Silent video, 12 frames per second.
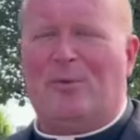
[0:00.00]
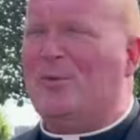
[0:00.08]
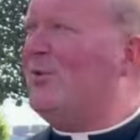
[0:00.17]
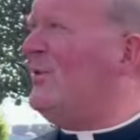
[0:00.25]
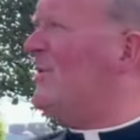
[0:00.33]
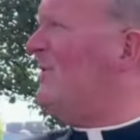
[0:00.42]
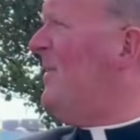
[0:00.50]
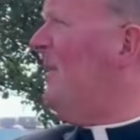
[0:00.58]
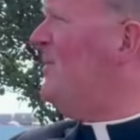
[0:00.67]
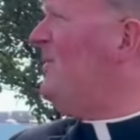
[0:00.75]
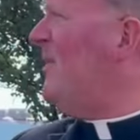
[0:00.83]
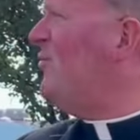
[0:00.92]
which is
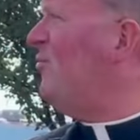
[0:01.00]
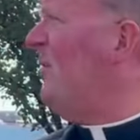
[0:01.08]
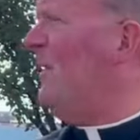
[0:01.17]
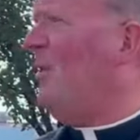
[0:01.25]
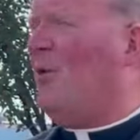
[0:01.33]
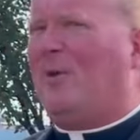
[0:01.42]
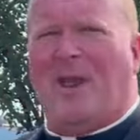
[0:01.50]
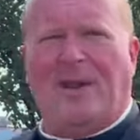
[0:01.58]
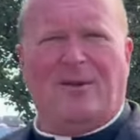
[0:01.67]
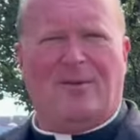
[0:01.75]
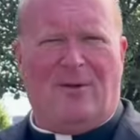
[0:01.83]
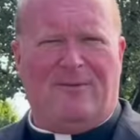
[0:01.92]
centrally
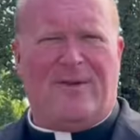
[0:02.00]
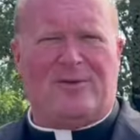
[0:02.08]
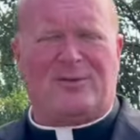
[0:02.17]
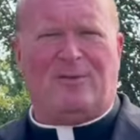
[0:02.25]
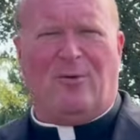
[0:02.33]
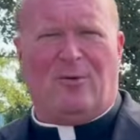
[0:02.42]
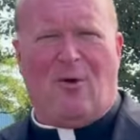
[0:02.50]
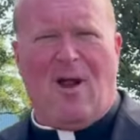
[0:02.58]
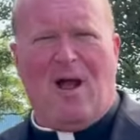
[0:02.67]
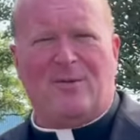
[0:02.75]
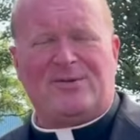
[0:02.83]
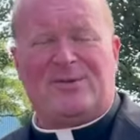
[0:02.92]
located in our festival
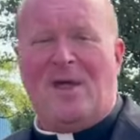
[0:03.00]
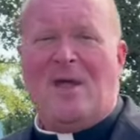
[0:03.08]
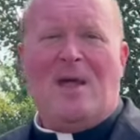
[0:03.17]
grounds.